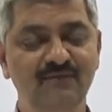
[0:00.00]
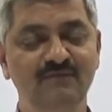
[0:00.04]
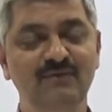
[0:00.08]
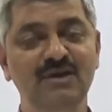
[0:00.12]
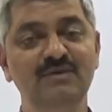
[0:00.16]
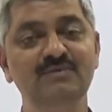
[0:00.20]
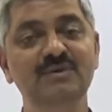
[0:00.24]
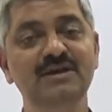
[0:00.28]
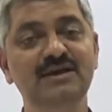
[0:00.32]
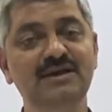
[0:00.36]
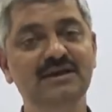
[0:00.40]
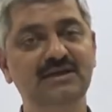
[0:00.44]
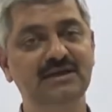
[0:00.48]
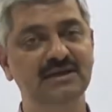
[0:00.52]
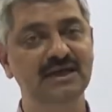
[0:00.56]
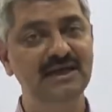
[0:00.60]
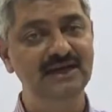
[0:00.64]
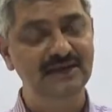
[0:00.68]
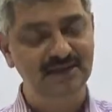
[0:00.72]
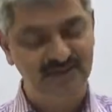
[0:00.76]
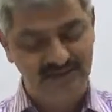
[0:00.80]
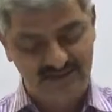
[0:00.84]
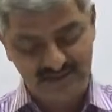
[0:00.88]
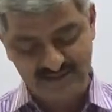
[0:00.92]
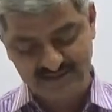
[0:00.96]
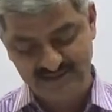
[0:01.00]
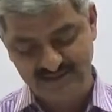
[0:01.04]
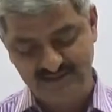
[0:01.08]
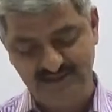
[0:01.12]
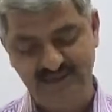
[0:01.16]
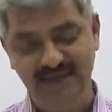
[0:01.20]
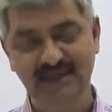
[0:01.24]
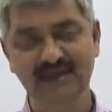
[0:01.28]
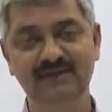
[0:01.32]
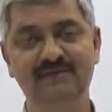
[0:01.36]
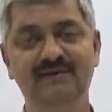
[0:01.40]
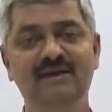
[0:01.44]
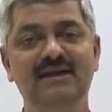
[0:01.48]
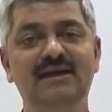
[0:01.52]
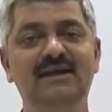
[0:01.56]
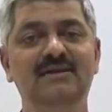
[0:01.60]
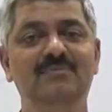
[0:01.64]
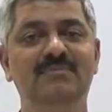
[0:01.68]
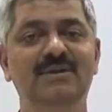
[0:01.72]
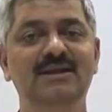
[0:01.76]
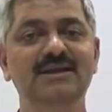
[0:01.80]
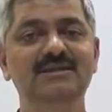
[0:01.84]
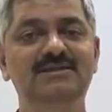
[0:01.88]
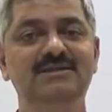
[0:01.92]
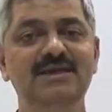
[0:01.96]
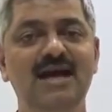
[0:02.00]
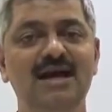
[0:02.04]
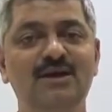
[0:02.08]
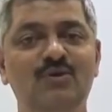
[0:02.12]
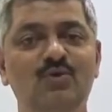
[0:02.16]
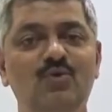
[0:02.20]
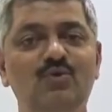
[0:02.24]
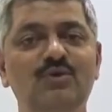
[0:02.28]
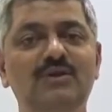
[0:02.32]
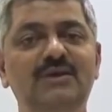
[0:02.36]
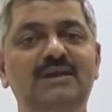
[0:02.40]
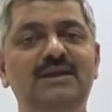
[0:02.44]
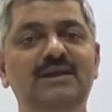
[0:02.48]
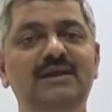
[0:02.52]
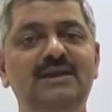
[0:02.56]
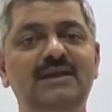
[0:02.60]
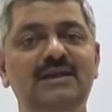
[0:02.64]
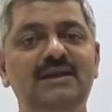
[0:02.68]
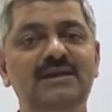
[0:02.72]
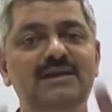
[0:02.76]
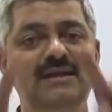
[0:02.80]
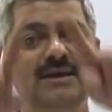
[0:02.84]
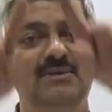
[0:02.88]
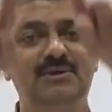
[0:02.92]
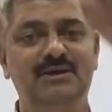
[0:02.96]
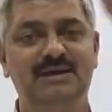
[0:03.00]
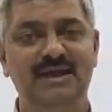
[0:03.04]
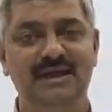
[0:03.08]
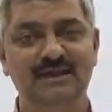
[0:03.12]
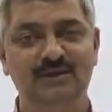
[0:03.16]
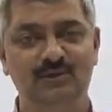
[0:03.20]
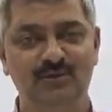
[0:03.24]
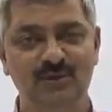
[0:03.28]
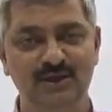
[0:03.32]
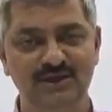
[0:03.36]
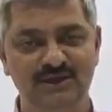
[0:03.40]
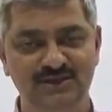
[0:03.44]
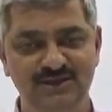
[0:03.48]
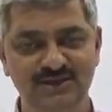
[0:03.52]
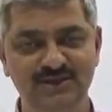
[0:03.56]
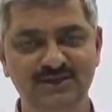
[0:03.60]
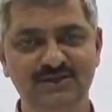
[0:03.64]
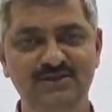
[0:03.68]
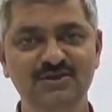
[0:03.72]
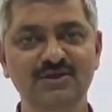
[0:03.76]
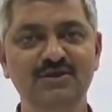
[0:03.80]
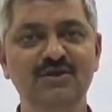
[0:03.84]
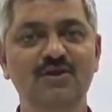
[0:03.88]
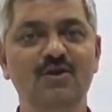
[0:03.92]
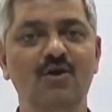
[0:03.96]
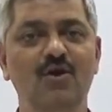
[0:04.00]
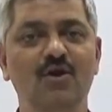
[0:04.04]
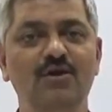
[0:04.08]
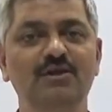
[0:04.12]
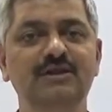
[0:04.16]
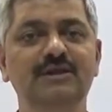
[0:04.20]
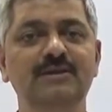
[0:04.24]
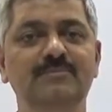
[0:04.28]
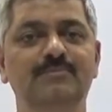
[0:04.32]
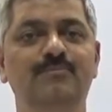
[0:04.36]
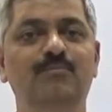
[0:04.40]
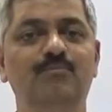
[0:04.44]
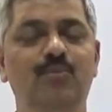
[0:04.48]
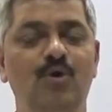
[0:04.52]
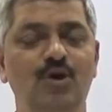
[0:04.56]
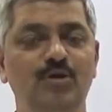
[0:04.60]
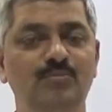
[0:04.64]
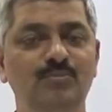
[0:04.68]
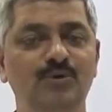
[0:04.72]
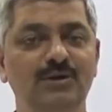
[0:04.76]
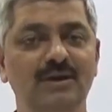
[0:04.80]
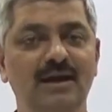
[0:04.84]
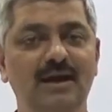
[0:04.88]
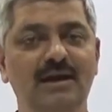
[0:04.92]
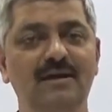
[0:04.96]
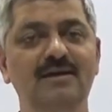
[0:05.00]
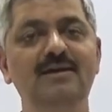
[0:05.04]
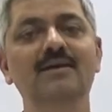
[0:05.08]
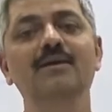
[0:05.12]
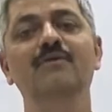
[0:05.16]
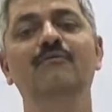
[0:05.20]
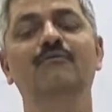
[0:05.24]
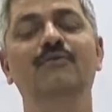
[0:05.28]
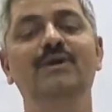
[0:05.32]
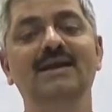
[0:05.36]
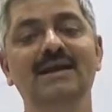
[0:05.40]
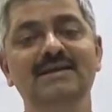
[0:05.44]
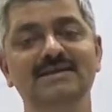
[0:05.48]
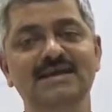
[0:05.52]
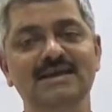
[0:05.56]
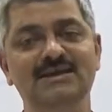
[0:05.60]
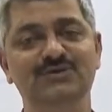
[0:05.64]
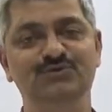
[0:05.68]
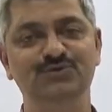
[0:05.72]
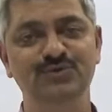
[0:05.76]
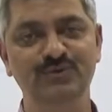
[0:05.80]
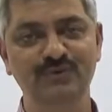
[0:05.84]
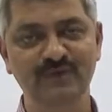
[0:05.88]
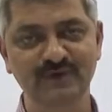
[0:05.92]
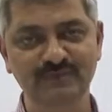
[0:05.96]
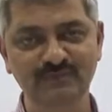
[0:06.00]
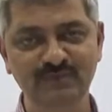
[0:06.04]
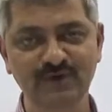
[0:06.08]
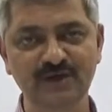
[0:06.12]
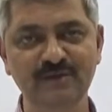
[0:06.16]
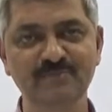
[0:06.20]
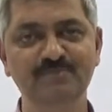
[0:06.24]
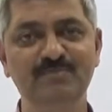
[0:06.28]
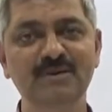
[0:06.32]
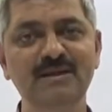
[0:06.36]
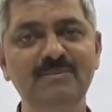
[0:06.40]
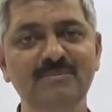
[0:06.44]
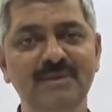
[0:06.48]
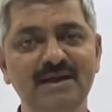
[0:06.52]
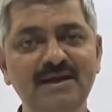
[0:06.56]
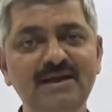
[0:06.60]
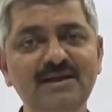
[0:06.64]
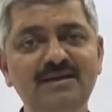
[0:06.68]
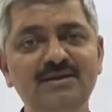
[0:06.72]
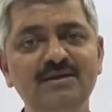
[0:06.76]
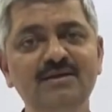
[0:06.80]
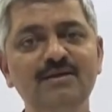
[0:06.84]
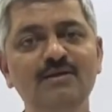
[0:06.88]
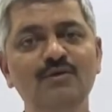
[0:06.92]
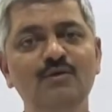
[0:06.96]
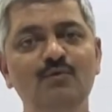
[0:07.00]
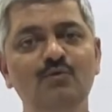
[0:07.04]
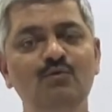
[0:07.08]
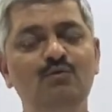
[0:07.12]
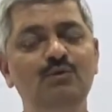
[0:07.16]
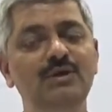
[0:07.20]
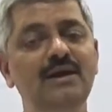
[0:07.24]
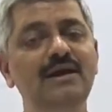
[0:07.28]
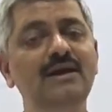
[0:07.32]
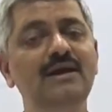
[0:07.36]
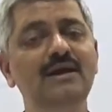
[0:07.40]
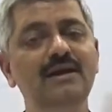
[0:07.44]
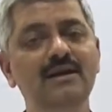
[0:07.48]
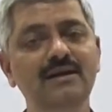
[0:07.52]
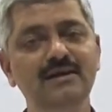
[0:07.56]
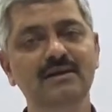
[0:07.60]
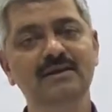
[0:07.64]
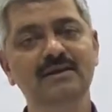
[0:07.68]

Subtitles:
When we treat discrete variables are only in our calculations on the formula, whereas actually when we implement, we